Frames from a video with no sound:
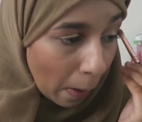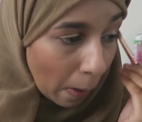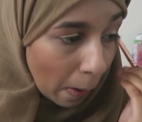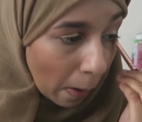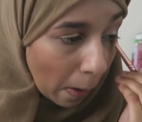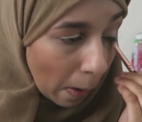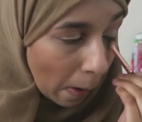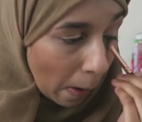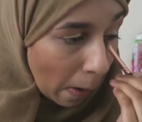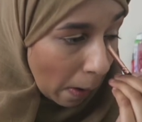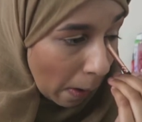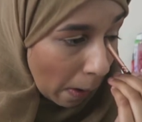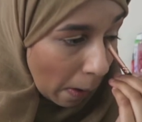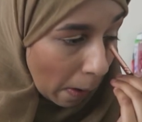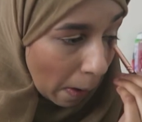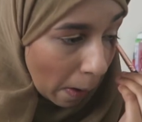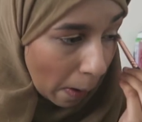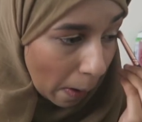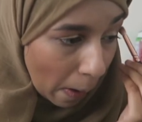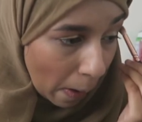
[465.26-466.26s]
on
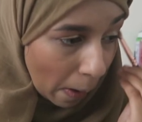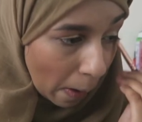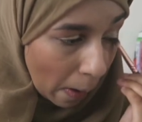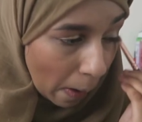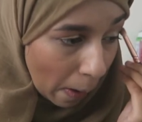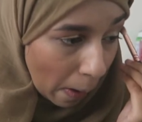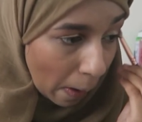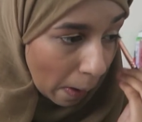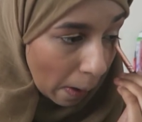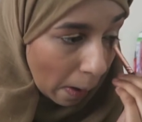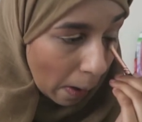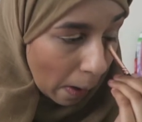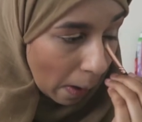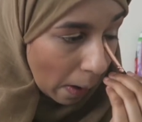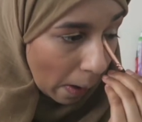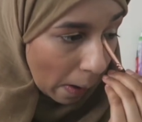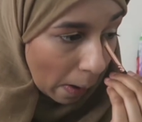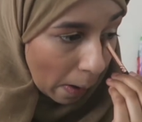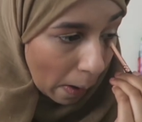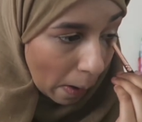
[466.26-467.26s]
my
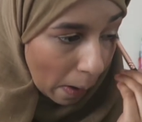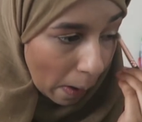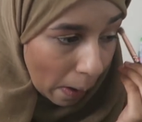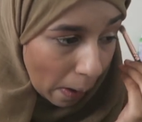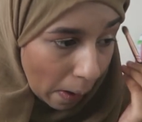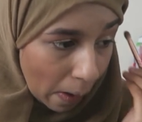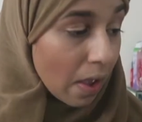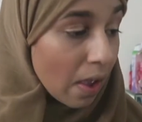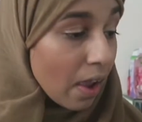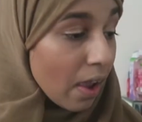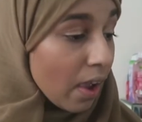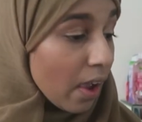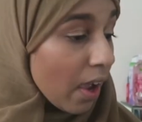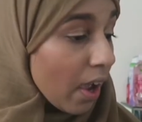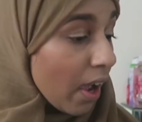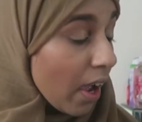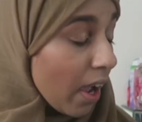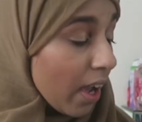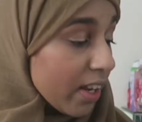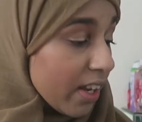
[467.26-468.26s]
waterline.
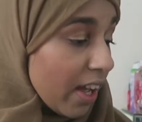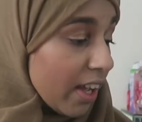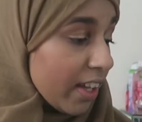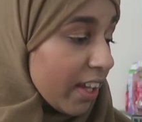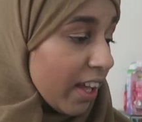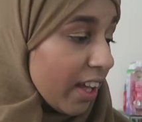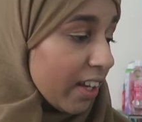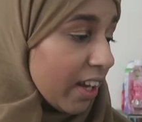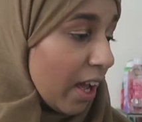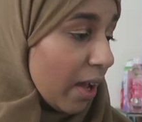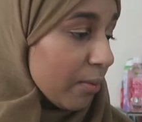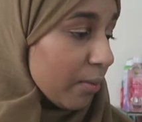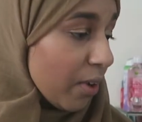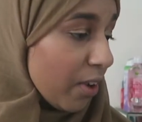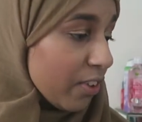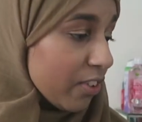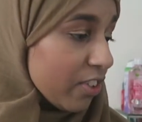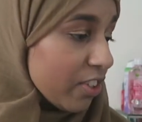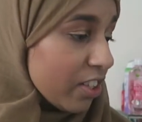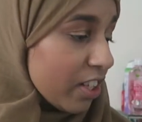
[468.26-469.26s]
And again, I'm
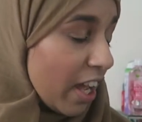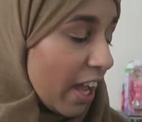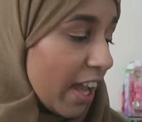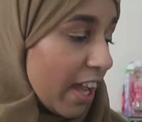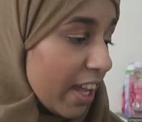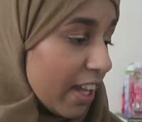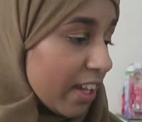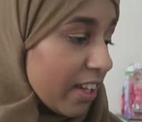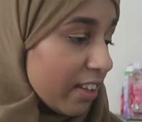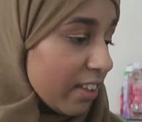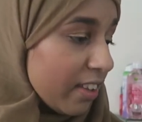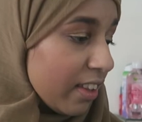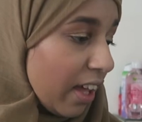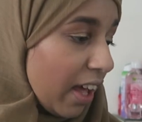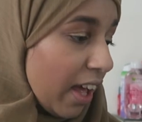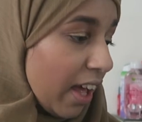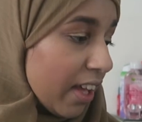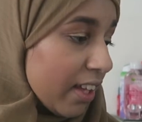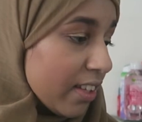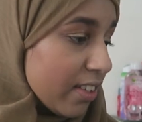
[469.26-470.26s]
going to take
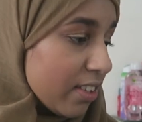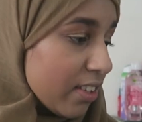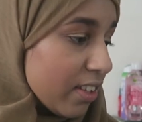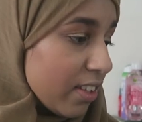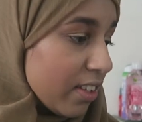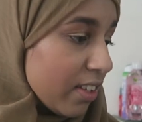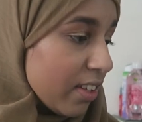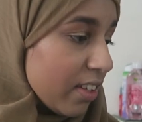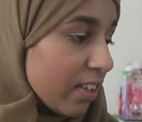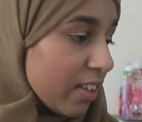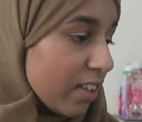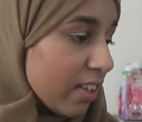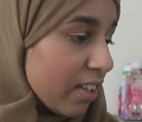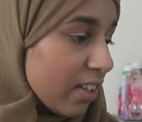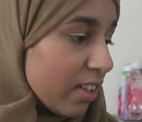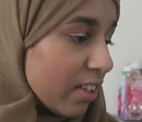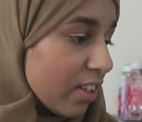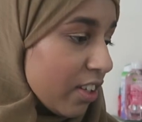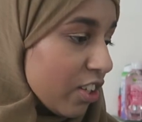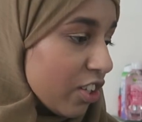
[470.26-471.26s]
that
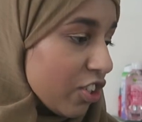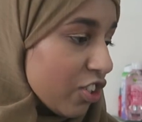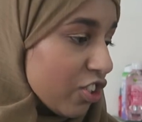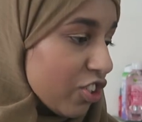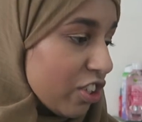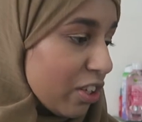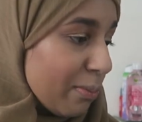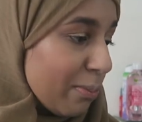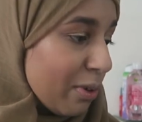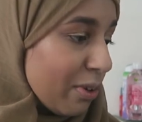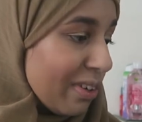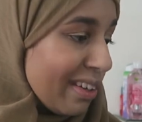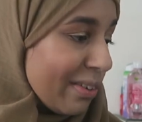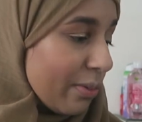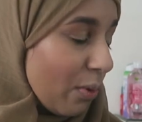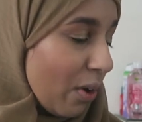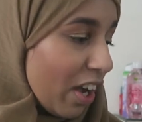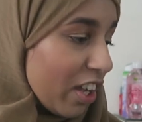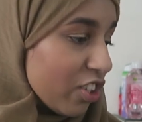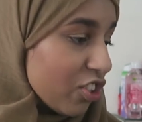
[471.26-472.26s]
shimmery
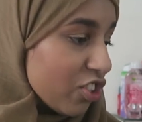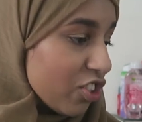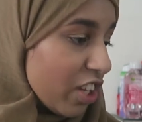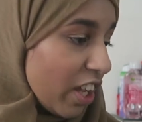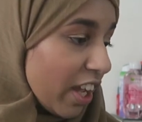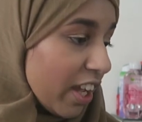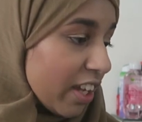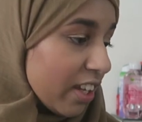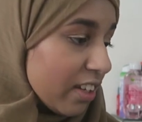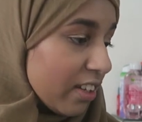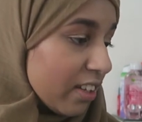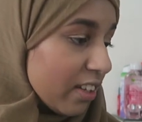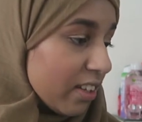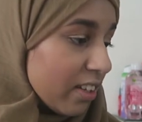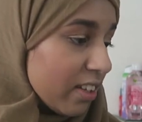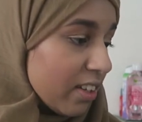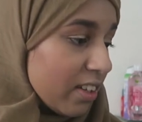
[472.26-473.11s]
white shade